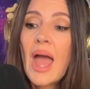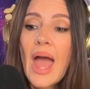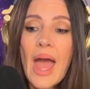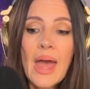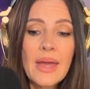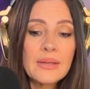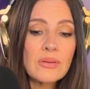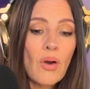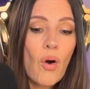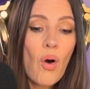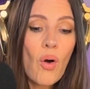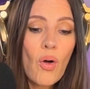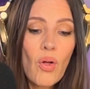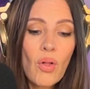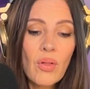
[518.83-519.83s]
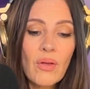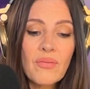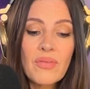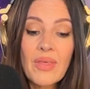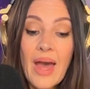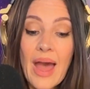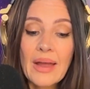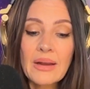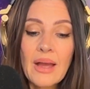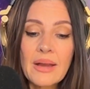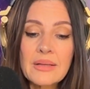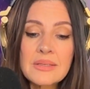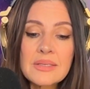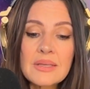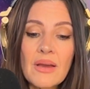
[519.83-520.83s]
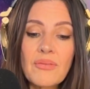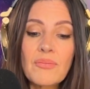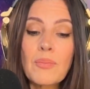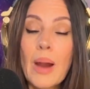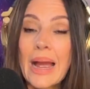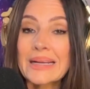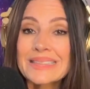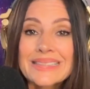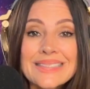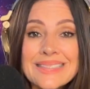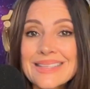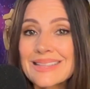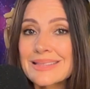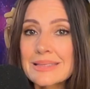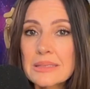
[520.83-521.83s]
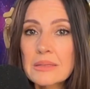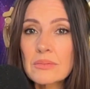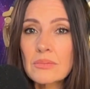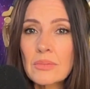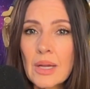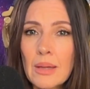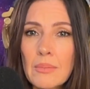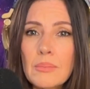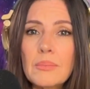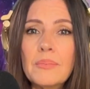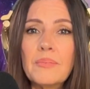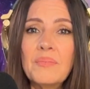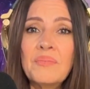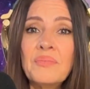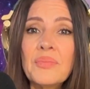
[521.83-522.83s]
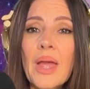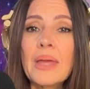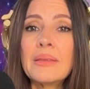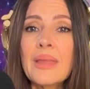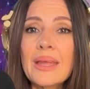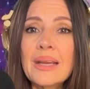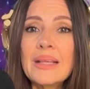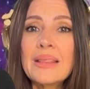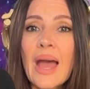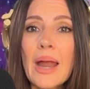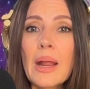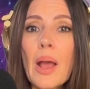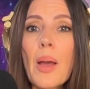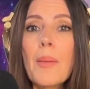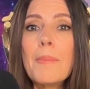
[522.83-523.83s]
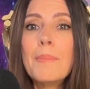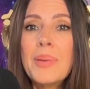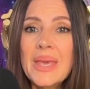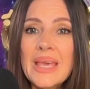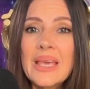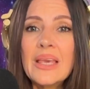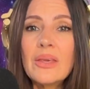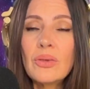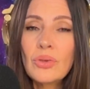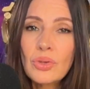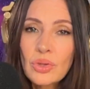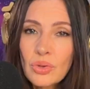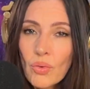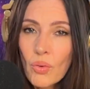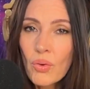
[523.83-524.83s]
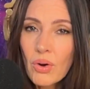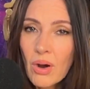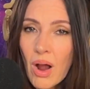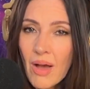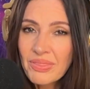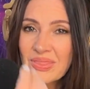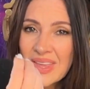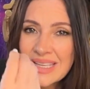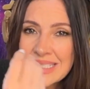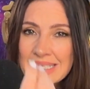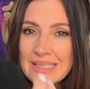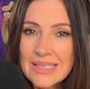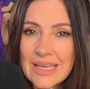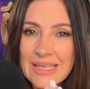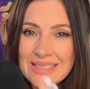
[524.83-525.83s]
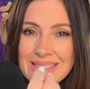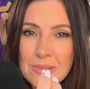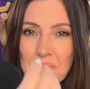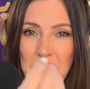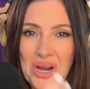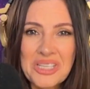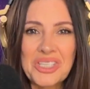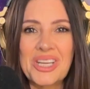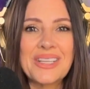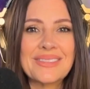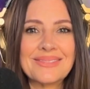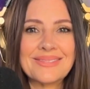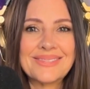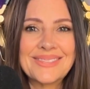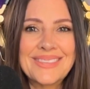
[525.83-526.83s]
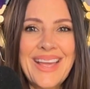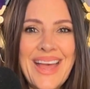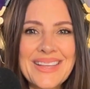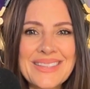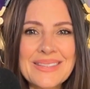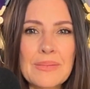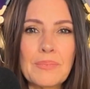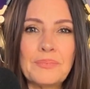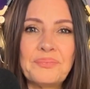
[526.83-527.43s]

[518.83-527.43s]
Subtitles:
and all of that kind of stuff practices, right? And letting that be your authentic expression. Yes.